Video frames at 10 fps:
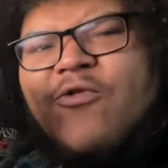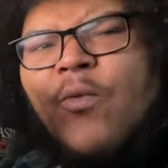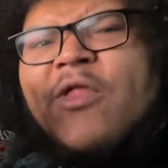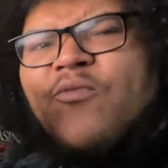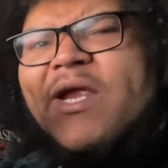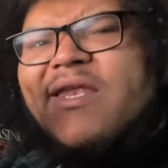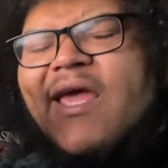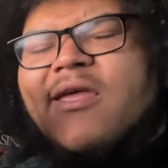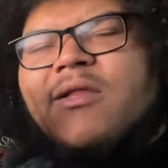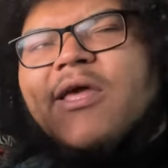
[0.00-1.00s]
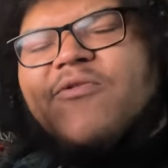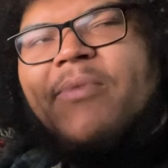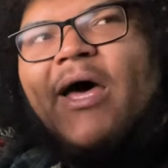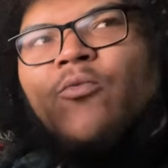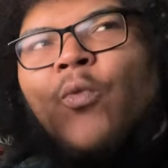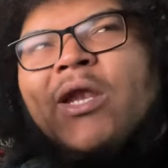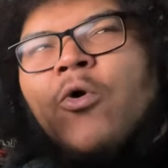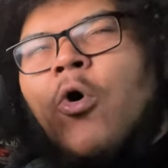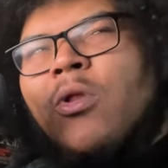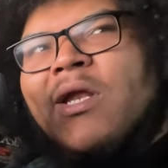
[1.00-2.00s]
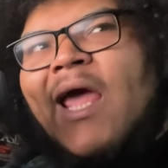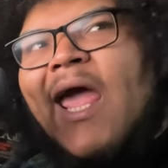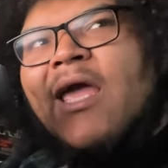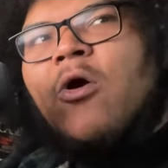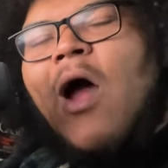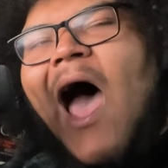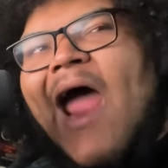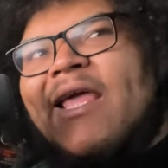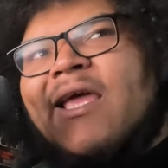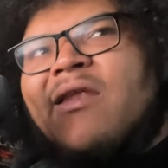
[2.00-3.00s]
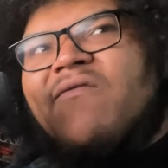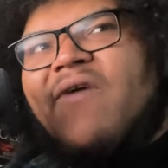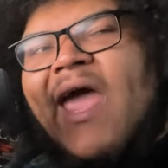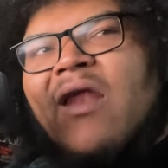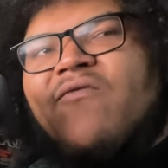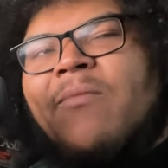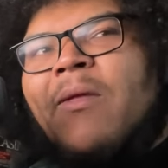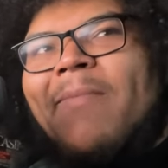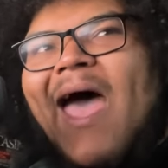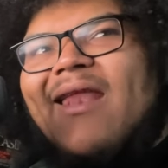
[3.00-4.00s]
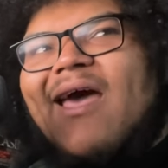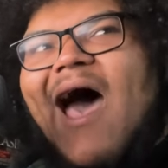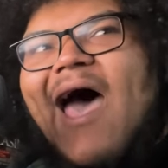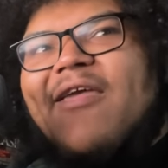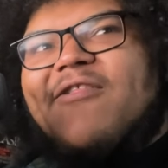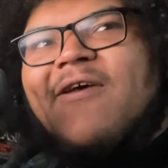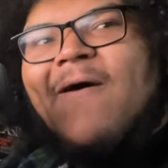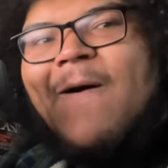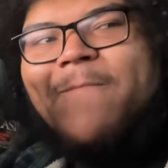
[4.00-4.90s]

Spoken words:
this one's ridiculous, but when Earl and Hank are hiding in the van from the bad guys